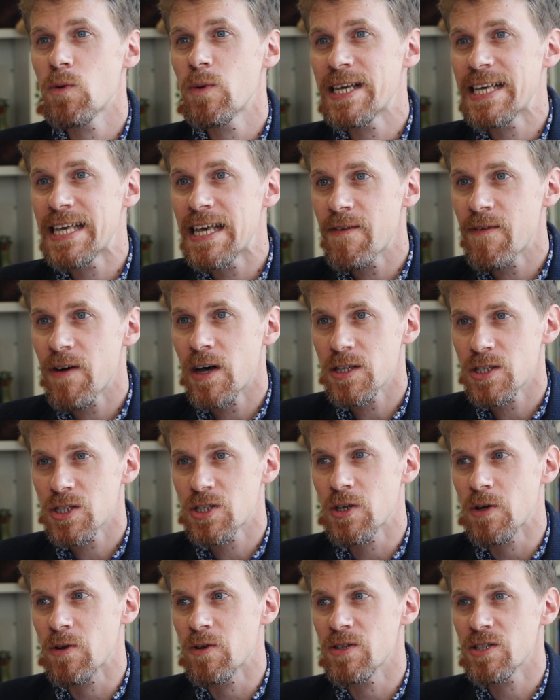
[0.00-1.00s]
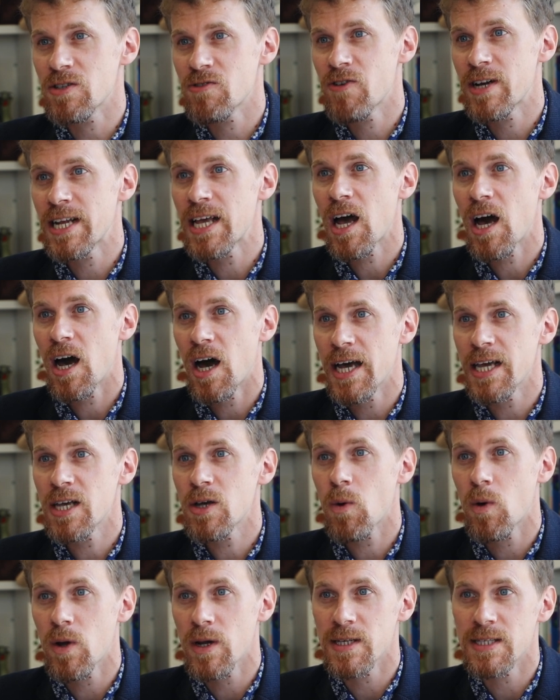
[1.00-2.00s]
we give our students a really high
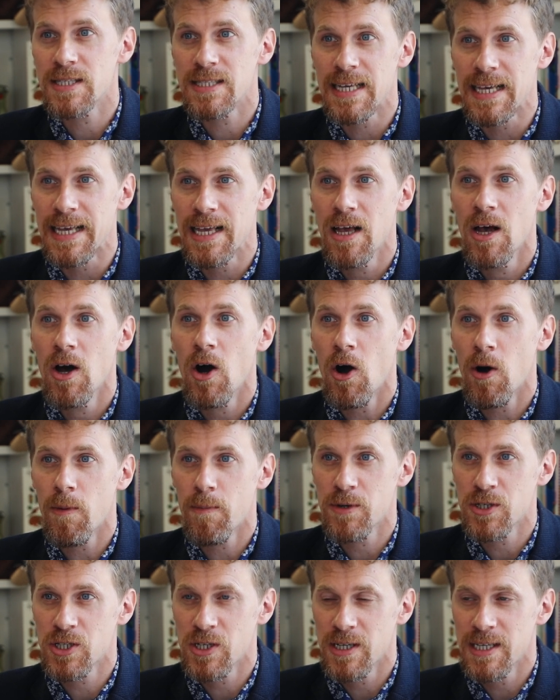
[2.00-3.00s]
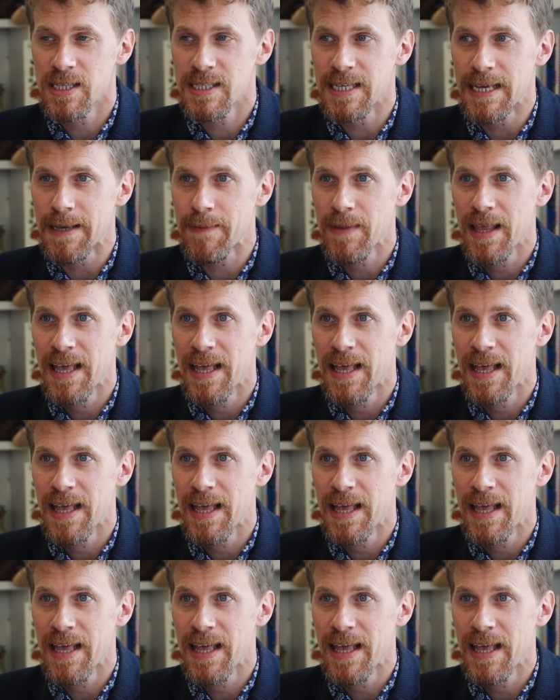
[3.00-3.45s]
quality opportunity.